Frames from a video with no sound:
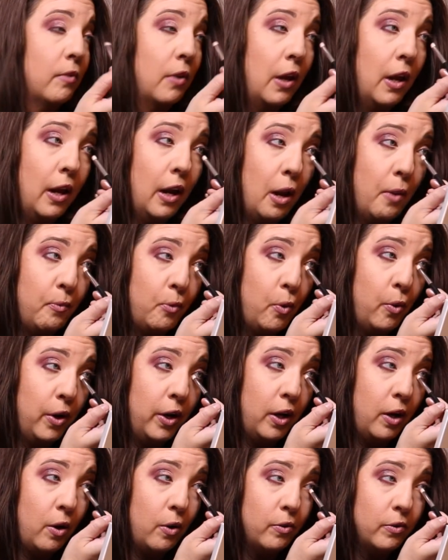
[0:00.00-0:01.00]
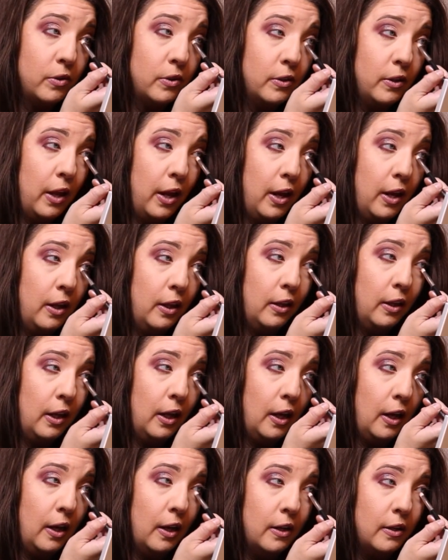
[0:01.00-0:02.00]
And I'm going to go
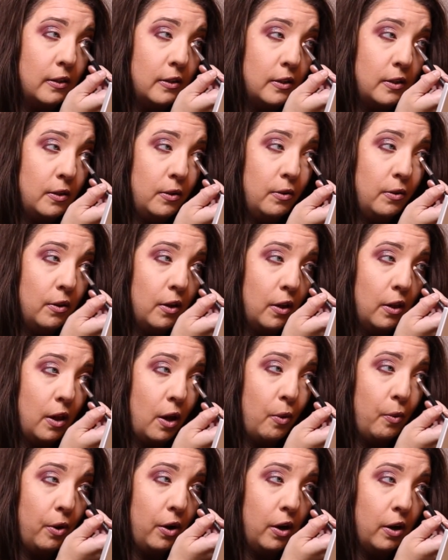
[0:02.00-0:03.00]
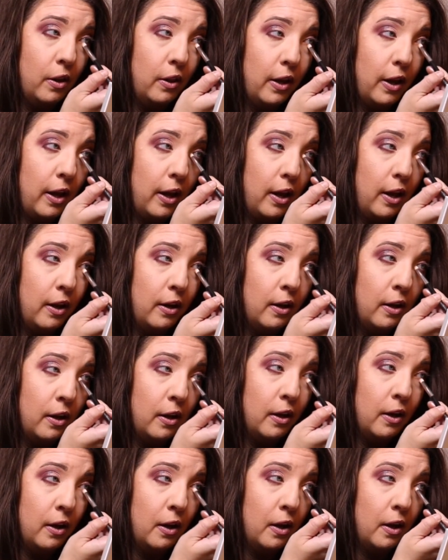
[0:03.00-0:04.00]
slightly into the lower lid,
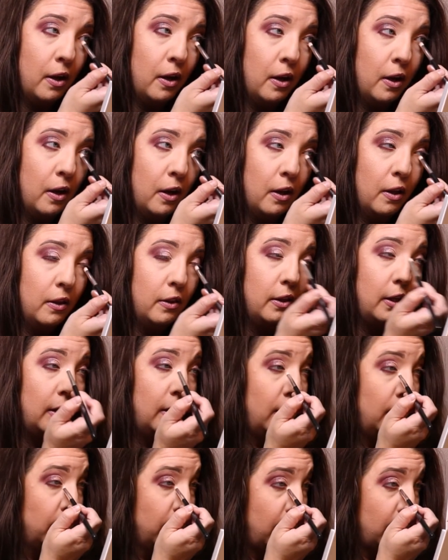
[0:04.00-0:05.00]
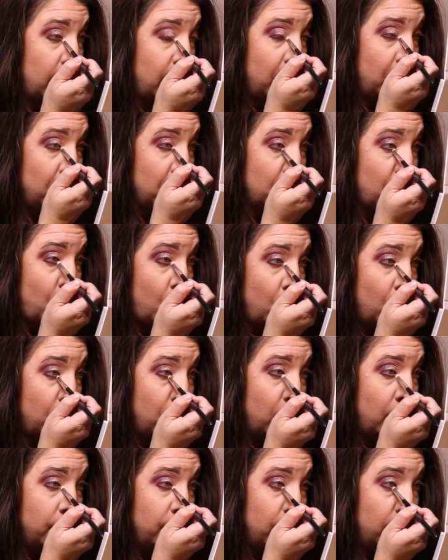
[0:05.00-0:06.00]
the inner corner
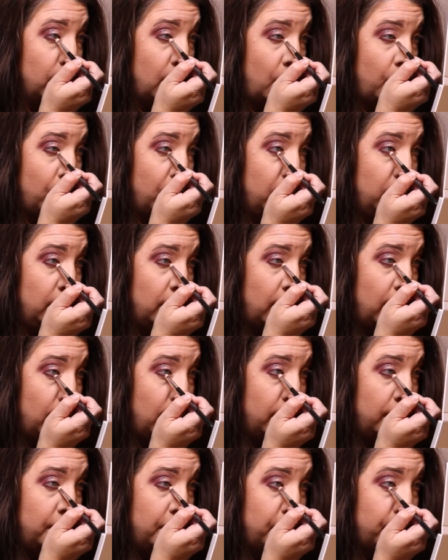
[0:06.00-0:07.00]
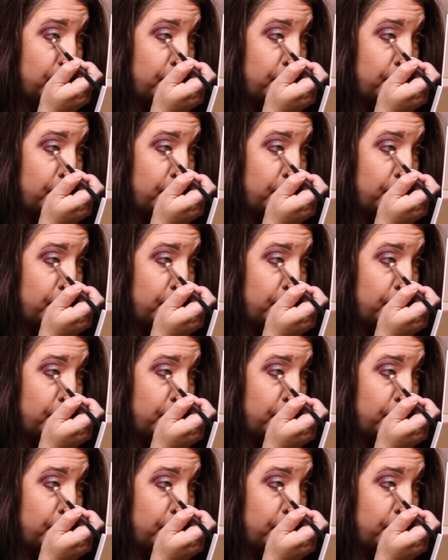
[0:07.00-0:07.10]
of the lower lid,